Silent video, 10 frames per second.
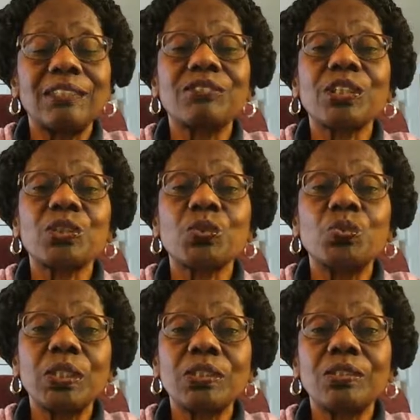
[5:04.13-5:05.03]
gives us
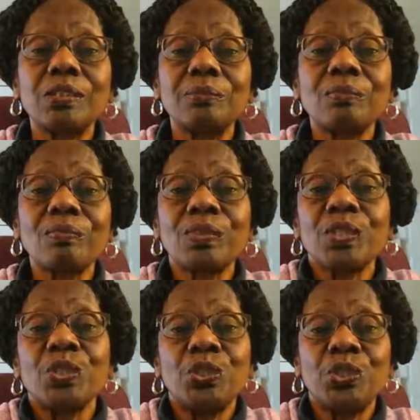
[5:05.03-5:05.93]
wisdom,
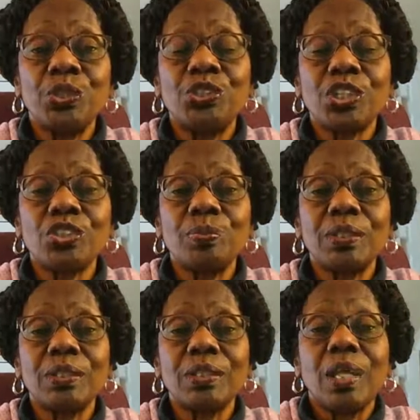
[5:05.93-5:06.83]
good
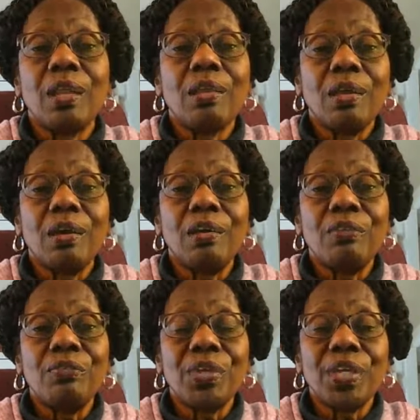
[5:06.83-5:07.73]
judgment,
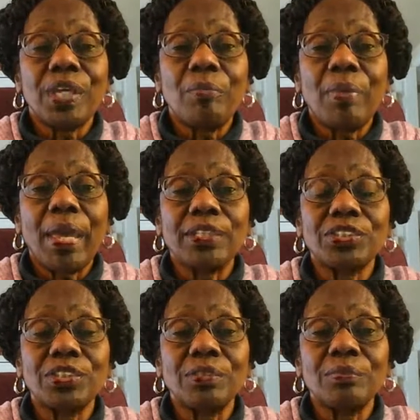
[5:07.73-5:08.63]
love,
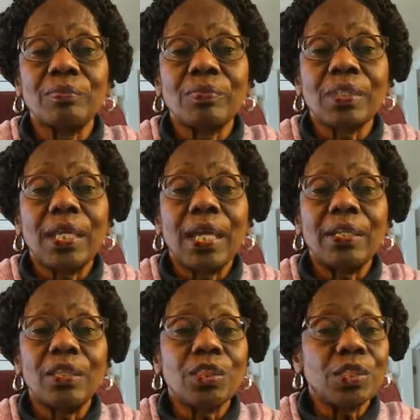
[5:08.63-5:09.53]
compassion,
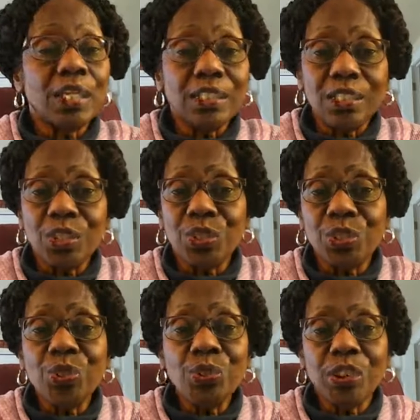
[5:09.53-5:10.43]
and an
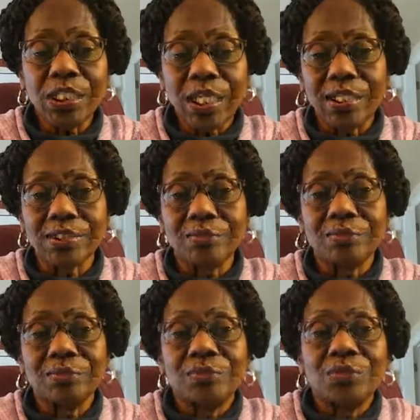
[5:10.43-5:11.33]

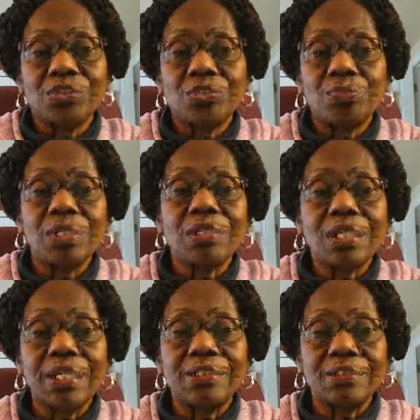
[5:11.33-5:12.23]
enthusiasm to be a
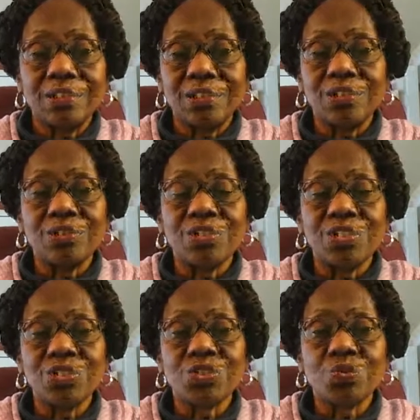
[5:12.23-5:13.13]
light in
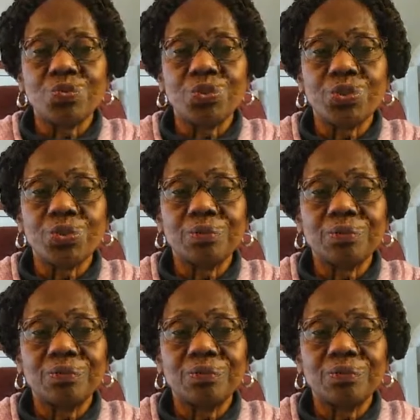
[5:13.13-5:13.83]
this world.